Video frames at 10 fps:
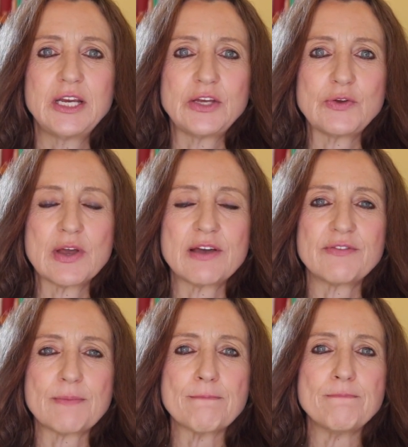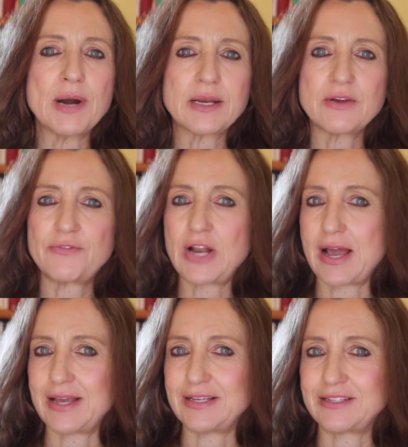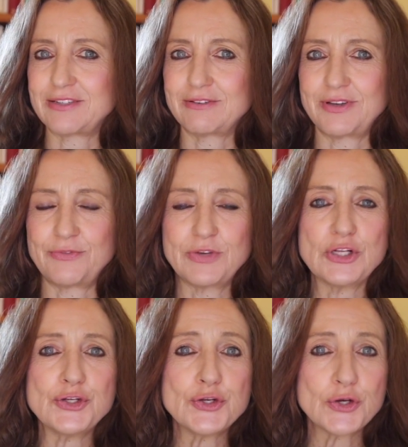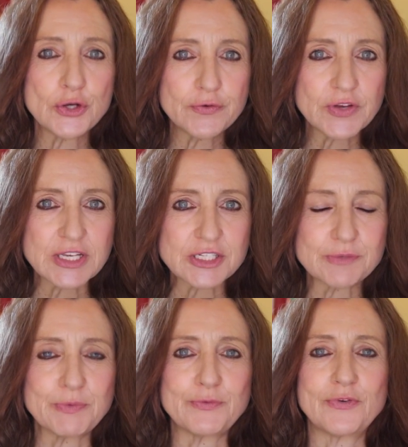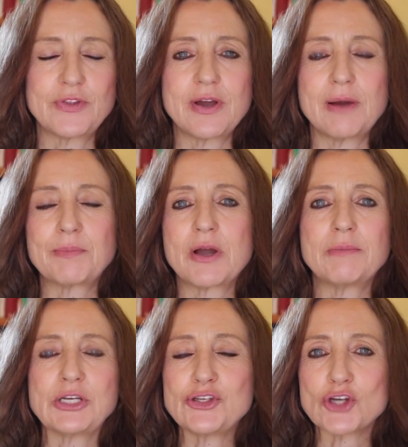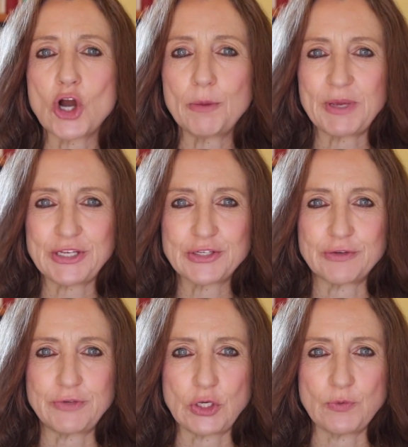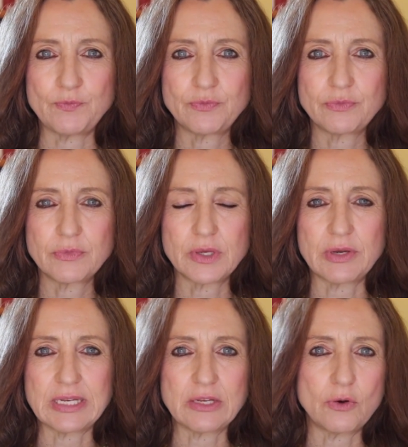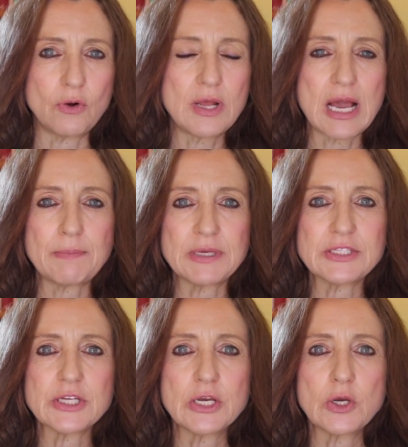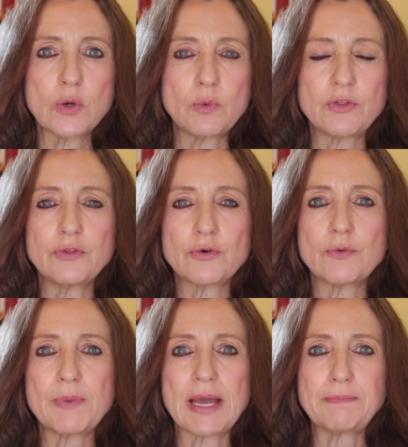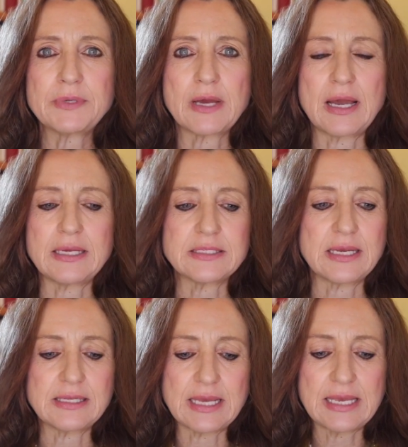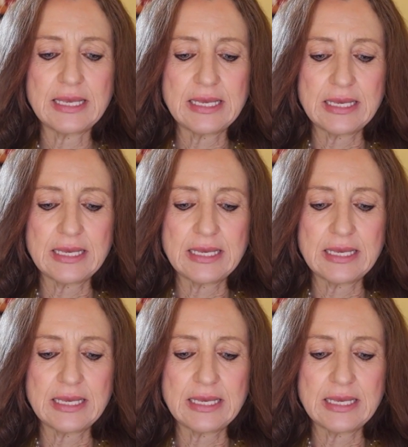you have butterflies, or you feel nervous before the upcoming job interview. Right? It all happens with neuropeptides, and